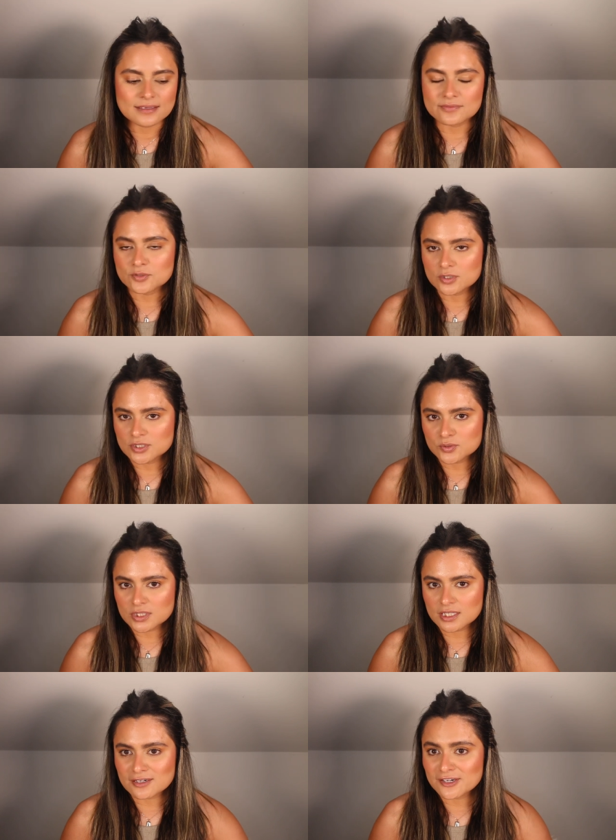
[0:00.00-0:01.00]
If you're new
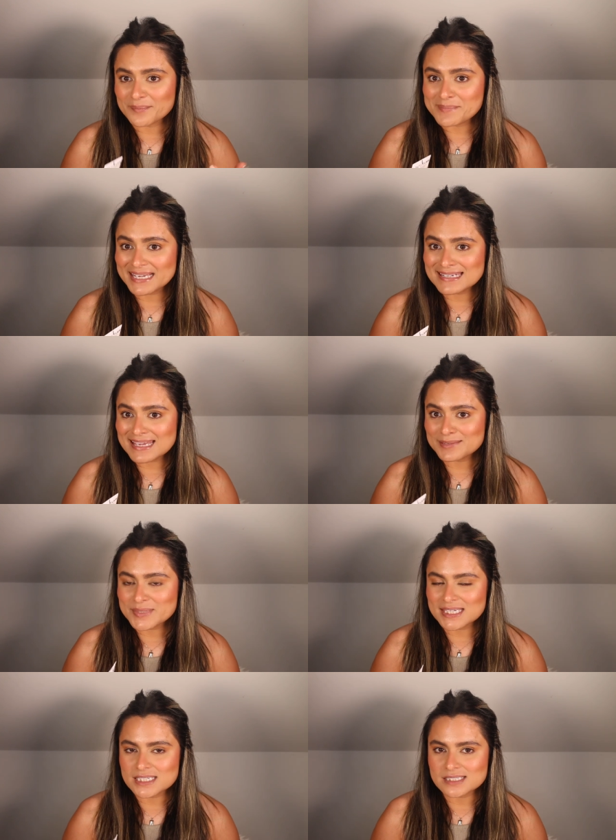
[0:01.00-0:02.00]
here, my name
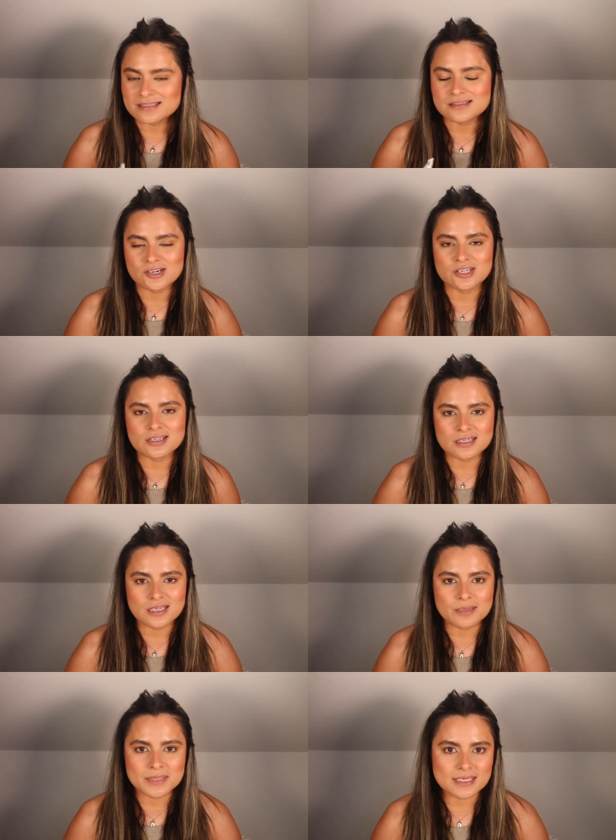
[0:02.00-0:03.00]
is Nadia and I
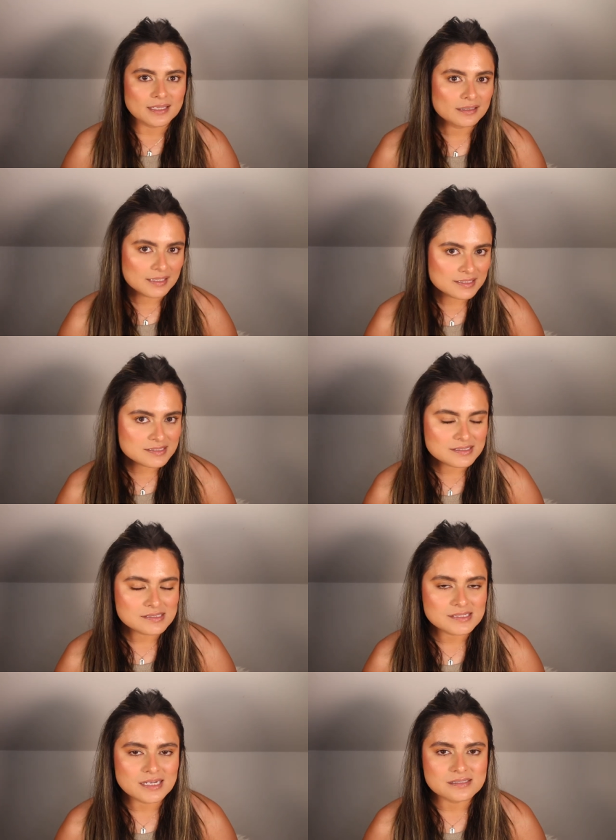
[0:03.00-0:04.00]
am a
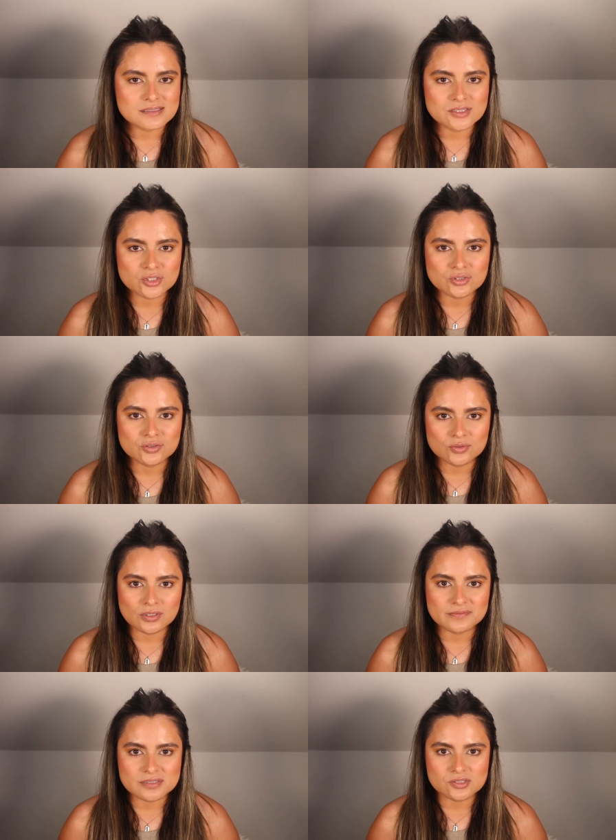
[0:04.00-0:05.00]
licensed esthetician who
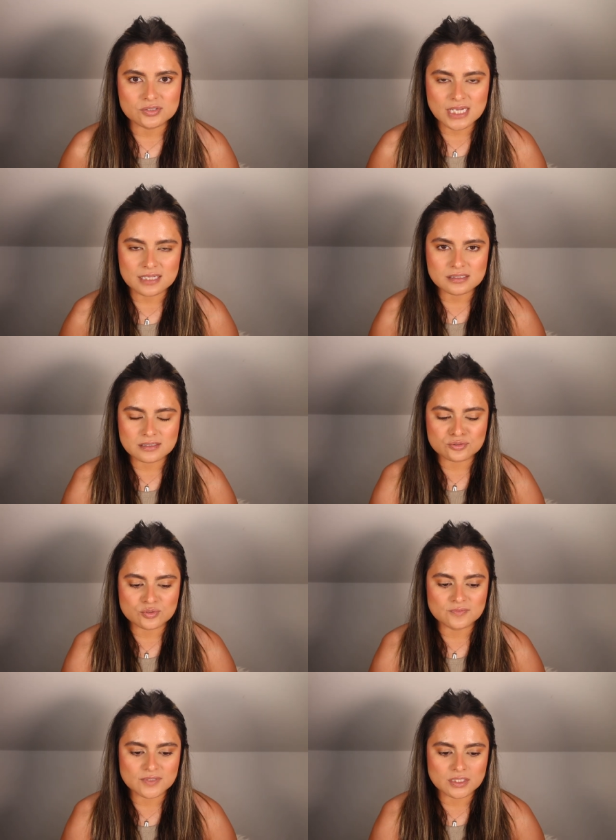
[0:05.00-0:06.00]
loves to test and
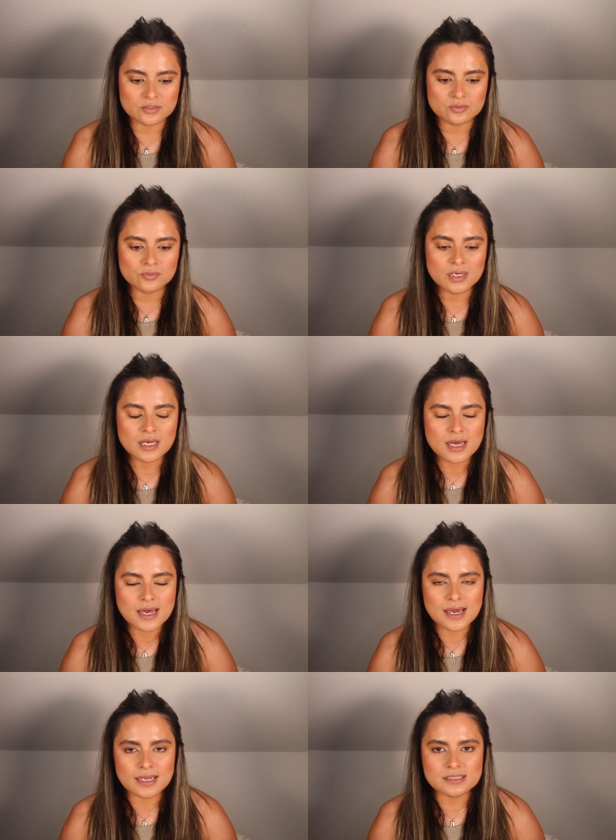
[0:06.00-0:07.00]
review
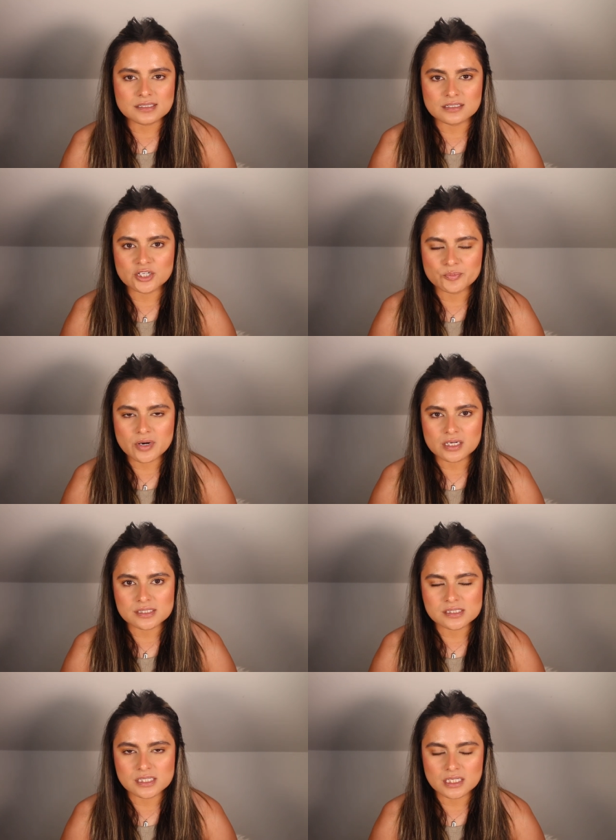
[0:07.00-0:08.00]
uh, skincare
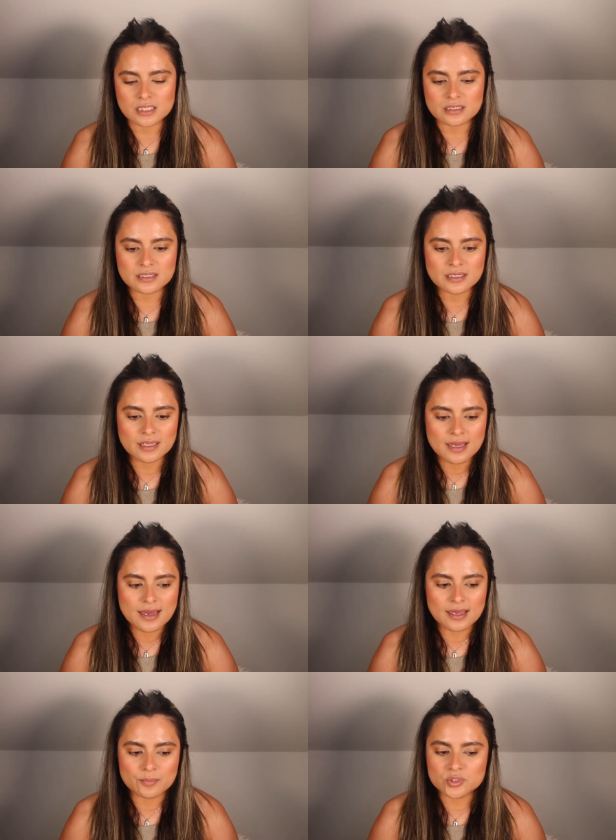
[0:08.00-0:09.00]
products here.
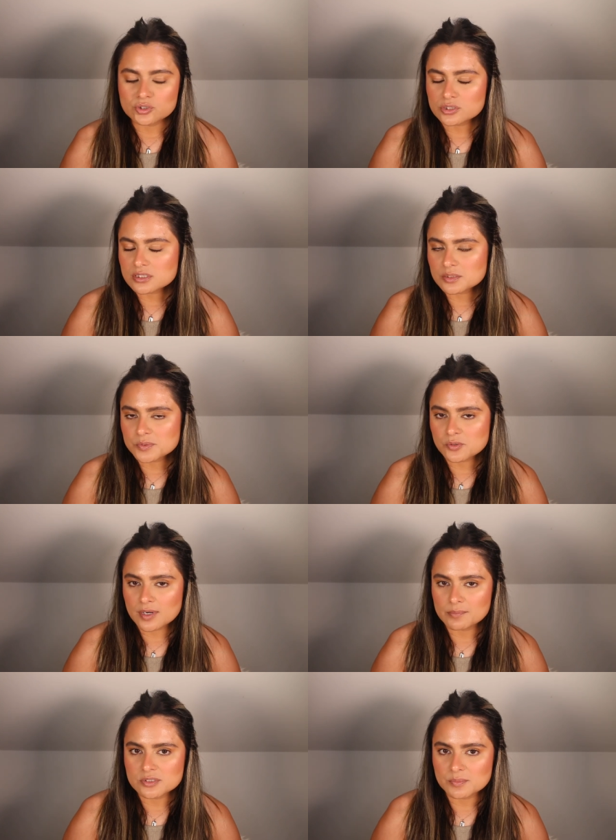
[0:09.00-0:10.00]
Uh, be sure to
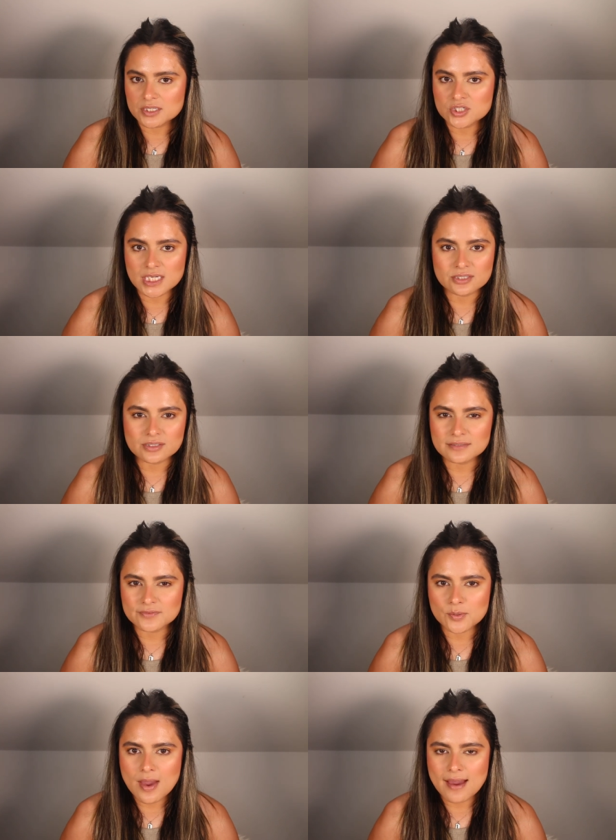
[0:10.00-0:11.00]
subscribe to my channel
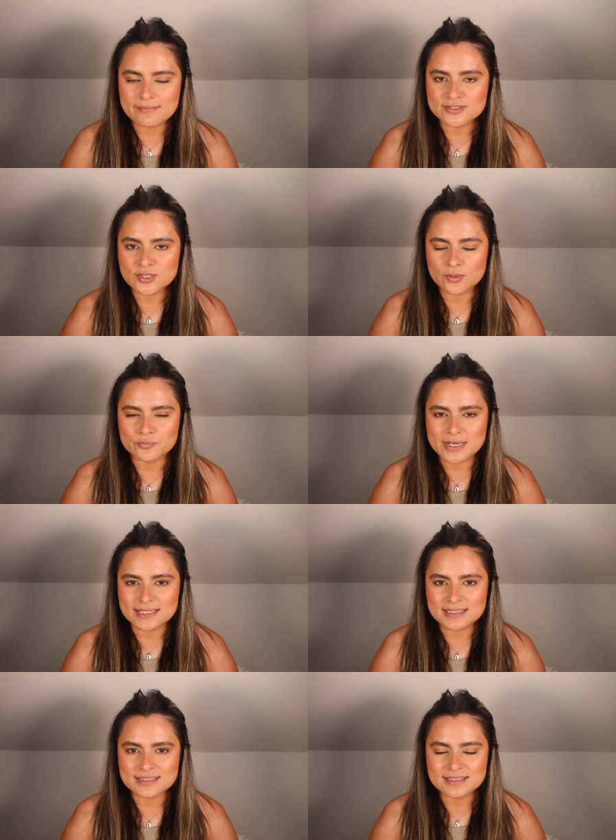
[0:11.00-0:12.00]
if you haven't
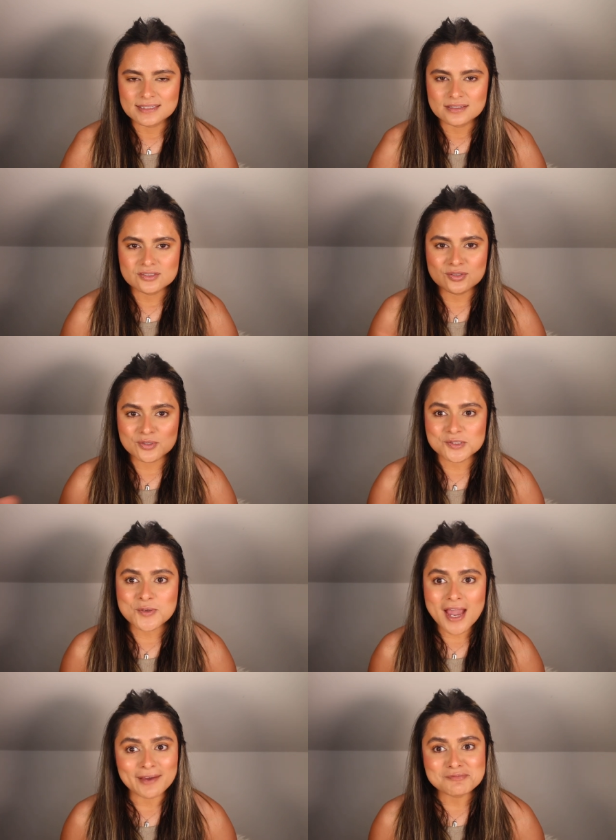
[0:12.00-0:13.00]
already. To those who
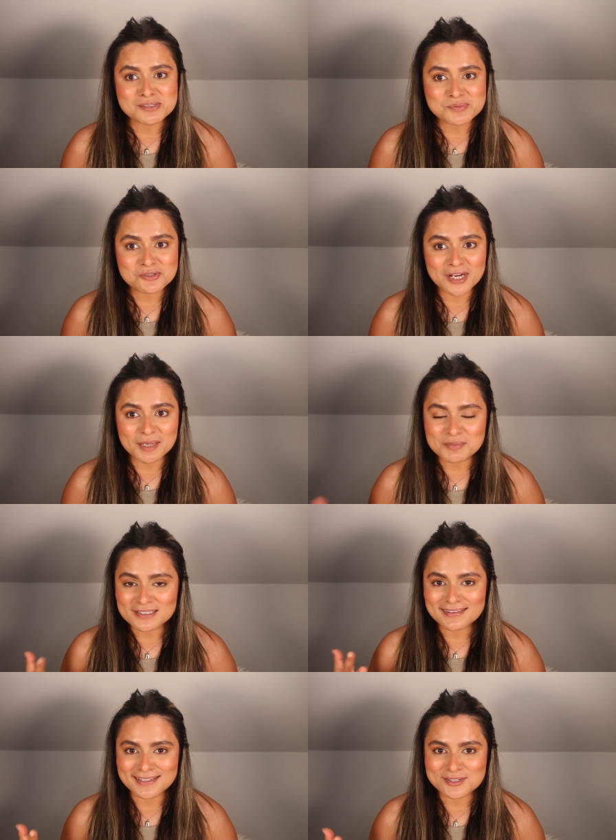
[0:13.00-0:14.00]
have subscribed,
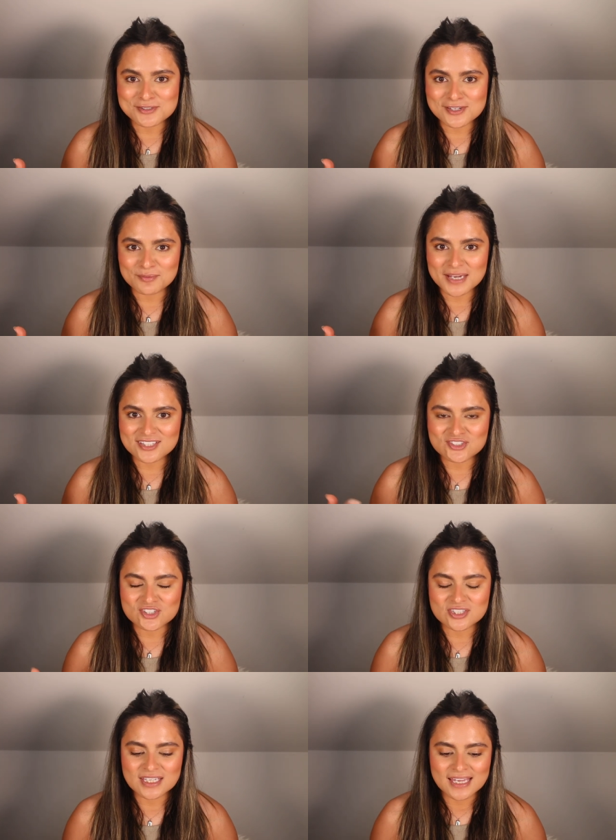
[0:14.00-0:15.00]
thank you so
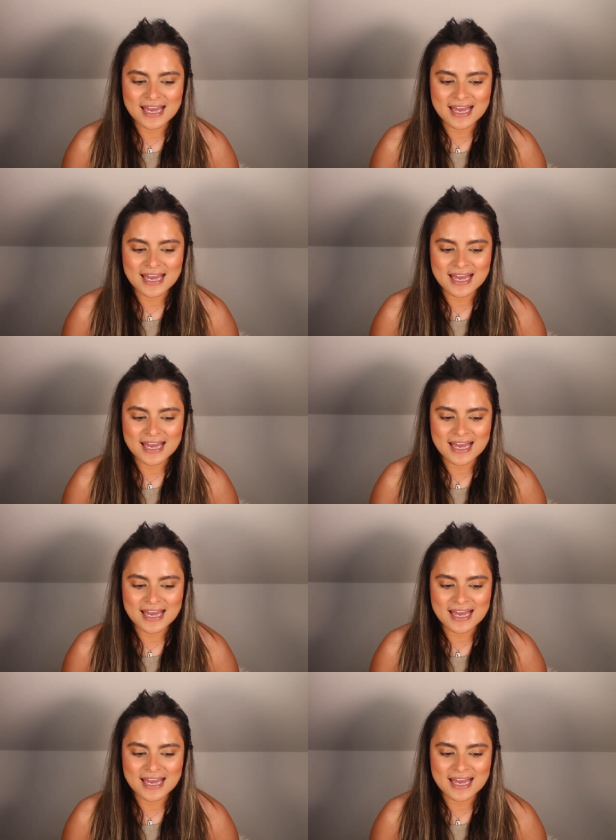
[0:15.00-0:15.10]
much.